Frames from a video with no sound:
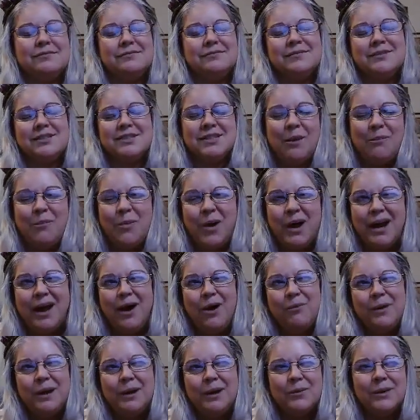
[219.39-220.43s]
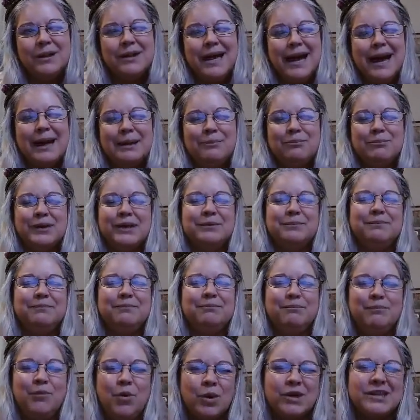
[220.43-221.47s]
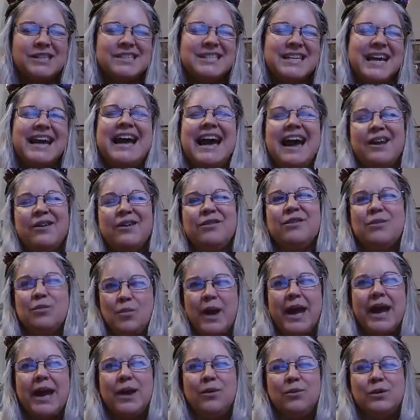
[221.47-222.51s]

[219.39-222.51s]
somewhat helping with that, but more staying out of the way,